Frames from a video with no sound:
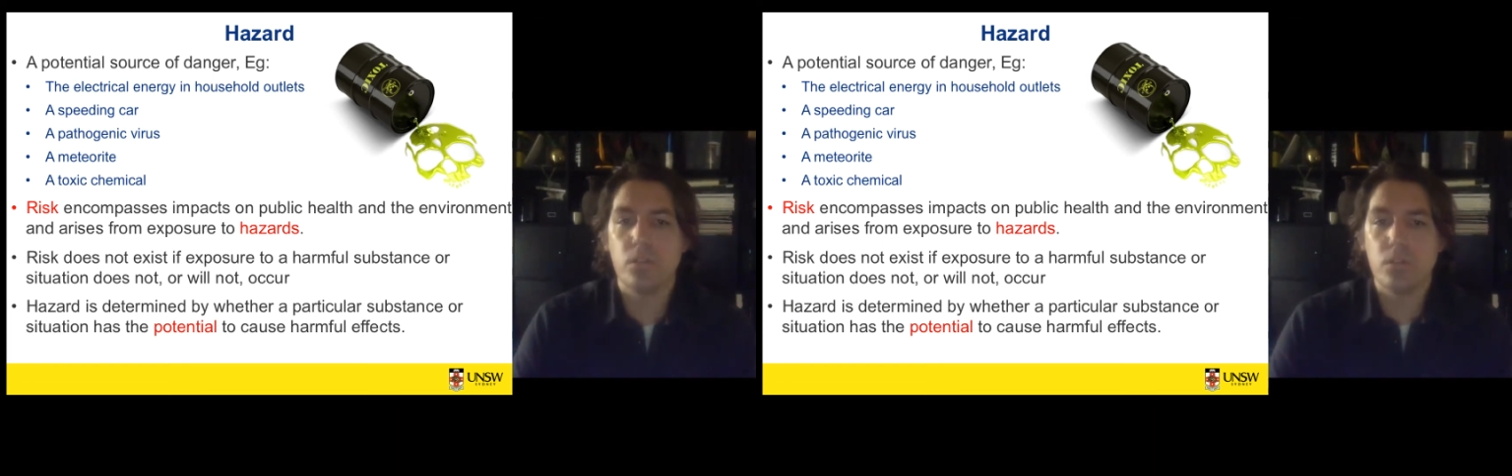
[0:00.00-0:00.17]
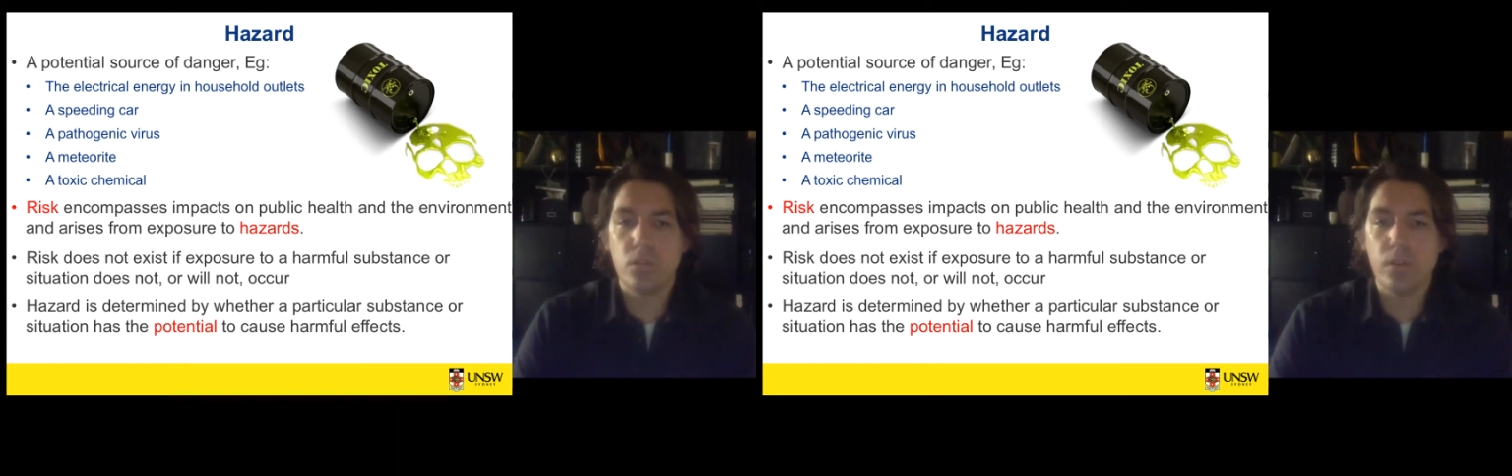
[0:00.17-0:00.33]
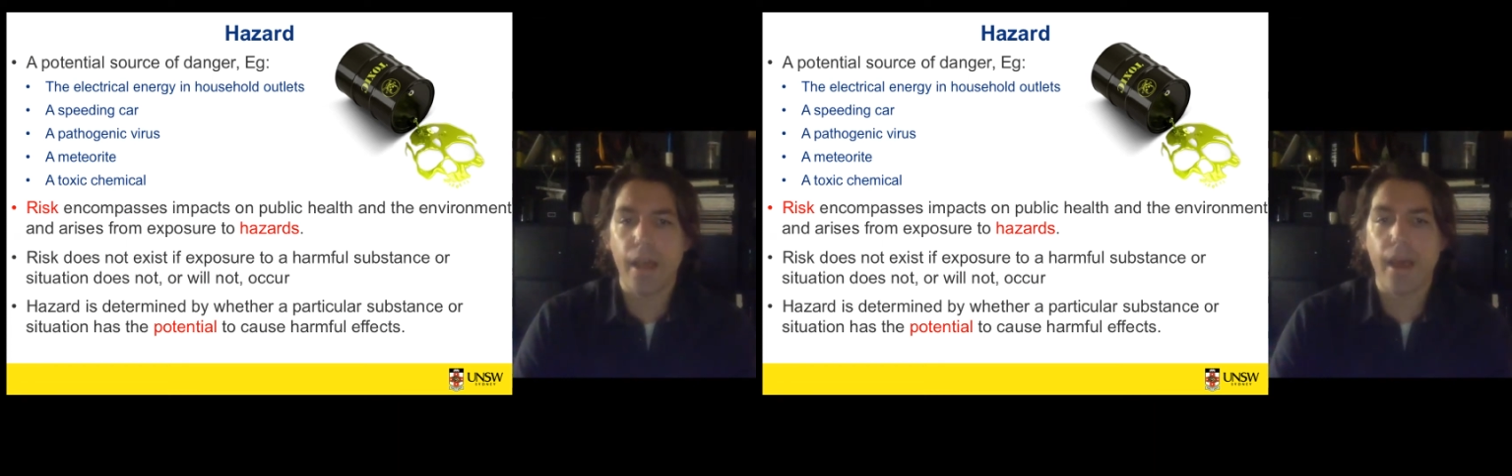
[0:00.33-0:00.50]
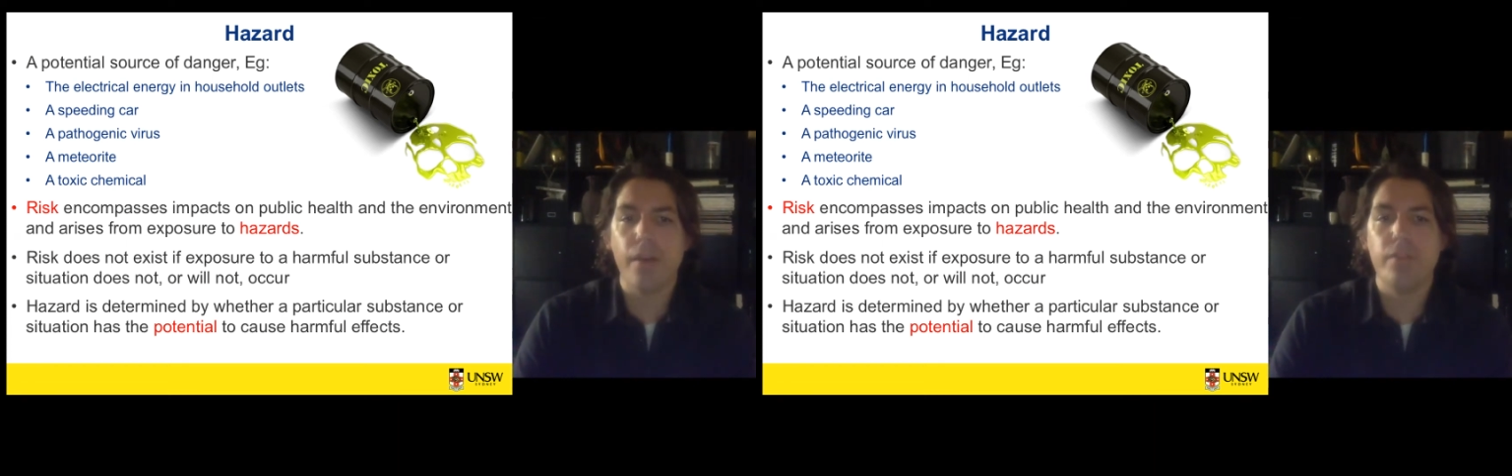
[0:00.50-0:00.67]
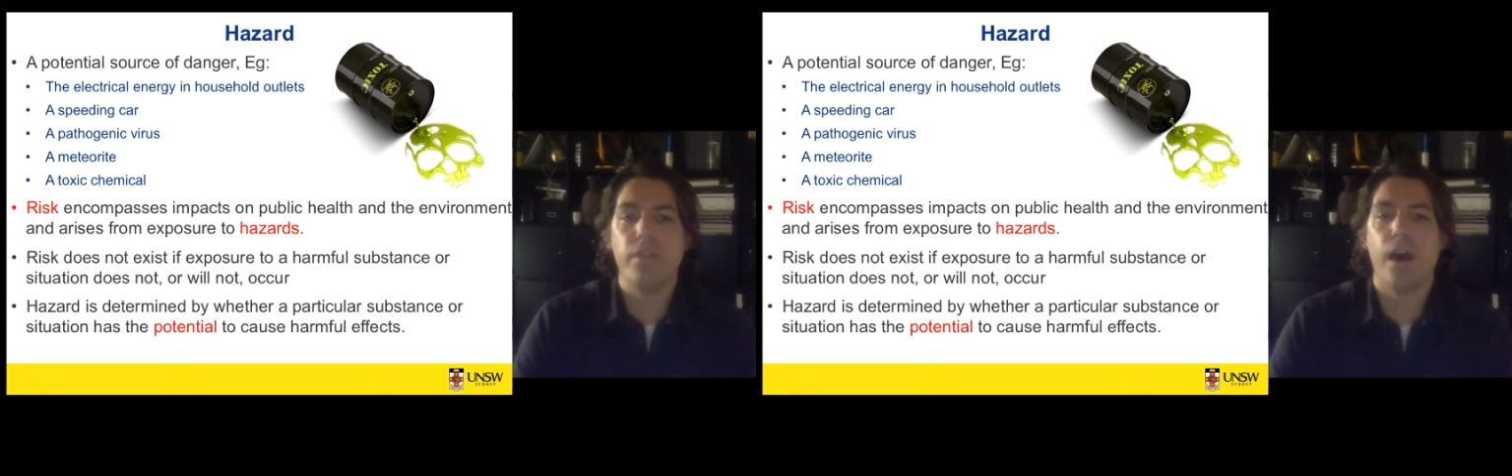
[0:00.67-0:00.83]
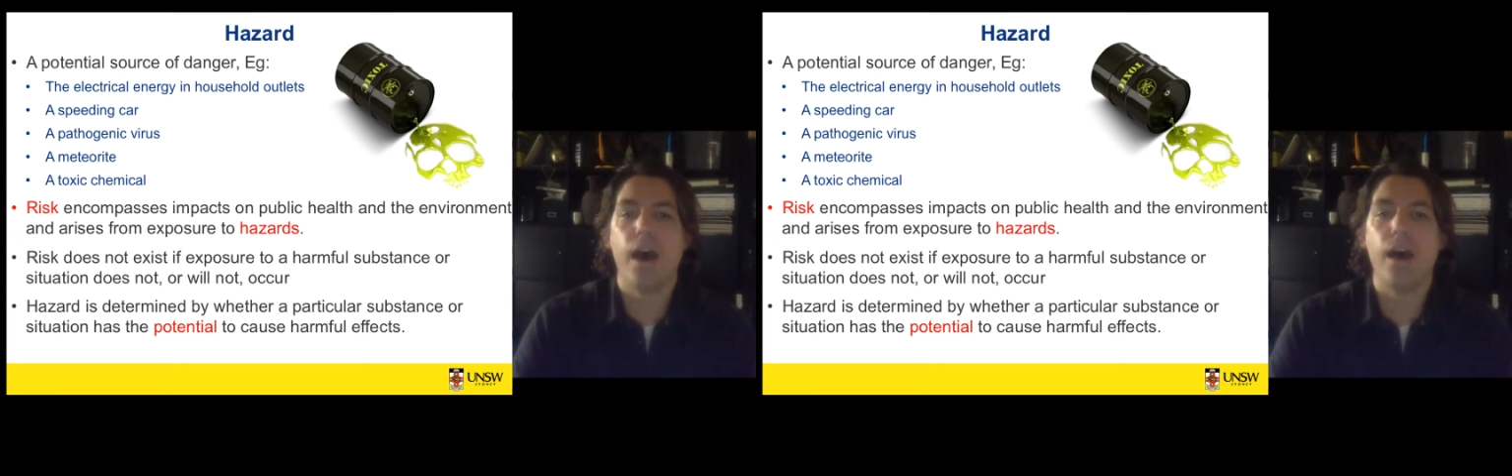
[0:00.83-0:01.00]
could
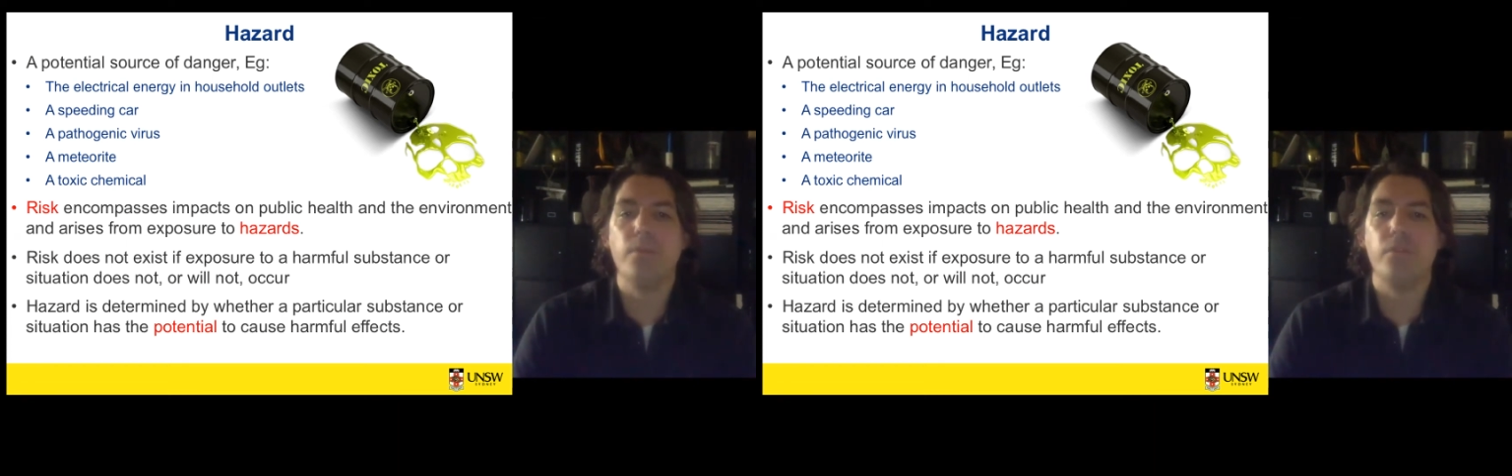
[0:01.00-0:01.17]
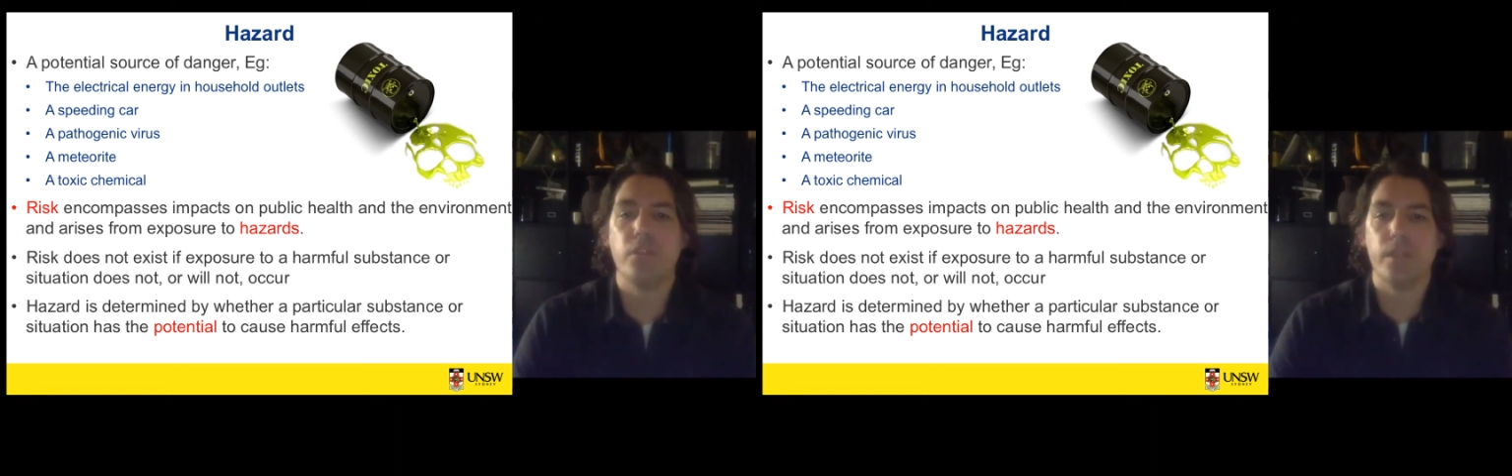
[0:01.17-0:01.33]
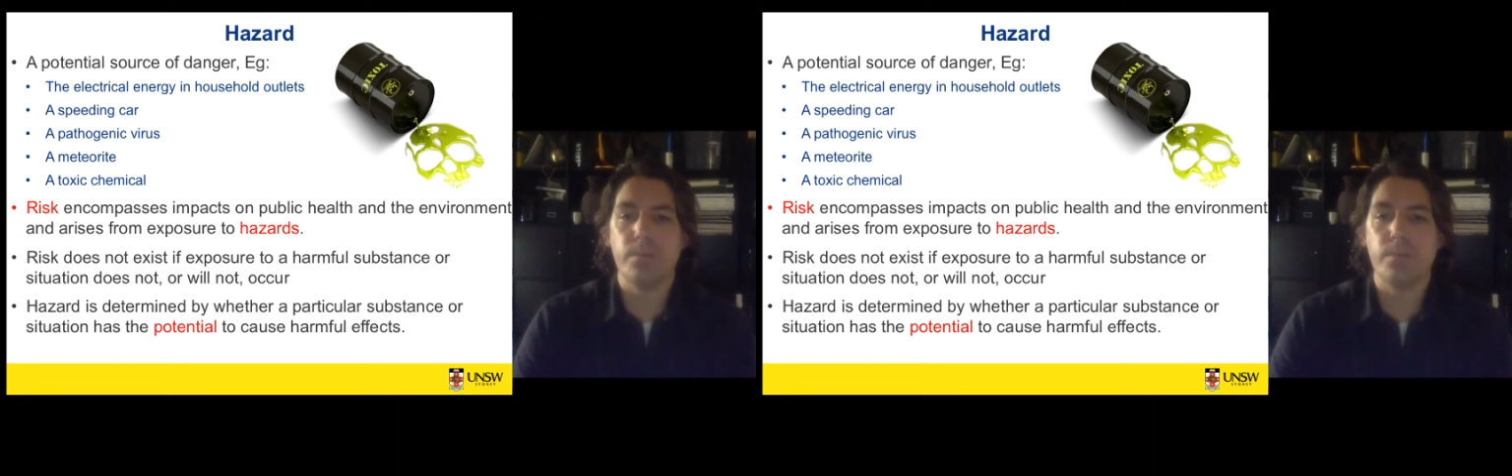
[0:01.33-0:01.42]
have harmful